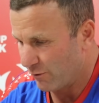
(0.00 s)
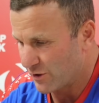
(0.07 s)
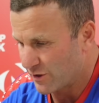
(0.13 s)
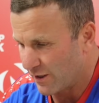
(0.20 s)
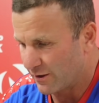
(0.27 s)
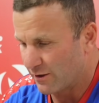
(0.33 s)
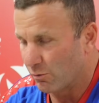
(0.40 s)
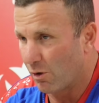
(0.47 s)

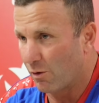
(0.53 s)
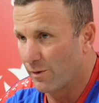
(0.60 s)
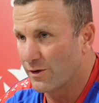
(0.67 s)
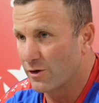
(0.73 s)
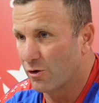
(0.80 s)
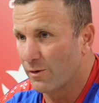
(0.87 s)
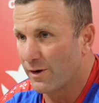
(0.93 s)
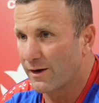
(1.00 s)
stick to what we're
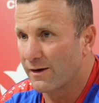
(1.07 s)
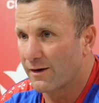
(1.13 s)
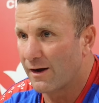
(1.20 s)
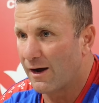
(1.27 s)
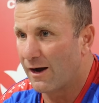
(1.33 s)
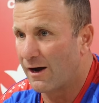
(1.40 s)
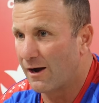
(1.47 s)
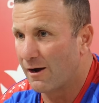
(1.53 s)
doing
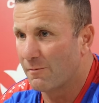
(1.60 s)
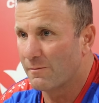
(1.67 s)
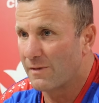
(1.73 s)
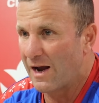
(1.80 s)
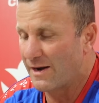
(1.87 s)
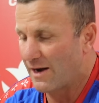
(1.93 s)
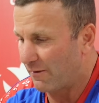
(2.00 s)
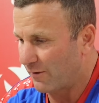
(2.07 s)

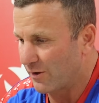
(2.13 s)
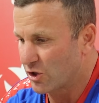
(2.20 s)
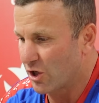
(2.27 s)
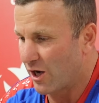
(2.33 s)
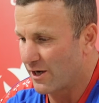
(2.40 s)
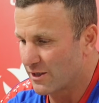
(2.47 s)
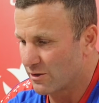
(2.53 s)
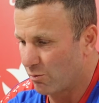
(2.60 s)
and nothing
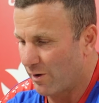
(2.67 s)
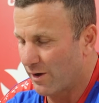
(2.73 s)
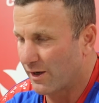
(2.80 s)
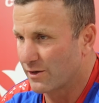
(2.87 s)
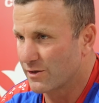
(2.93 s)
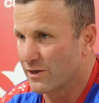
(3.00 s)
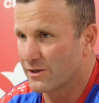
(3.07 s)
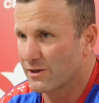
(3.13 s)
changes, we're
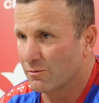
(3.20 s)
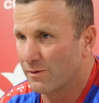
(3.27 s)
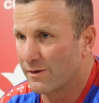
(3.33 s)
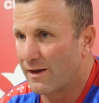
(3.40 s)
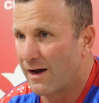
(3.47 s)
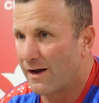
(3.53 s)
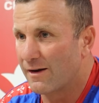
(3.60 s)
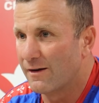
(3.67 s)
consistent
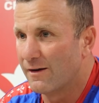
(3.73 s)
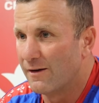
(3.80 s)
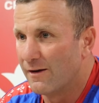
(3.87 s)
with that.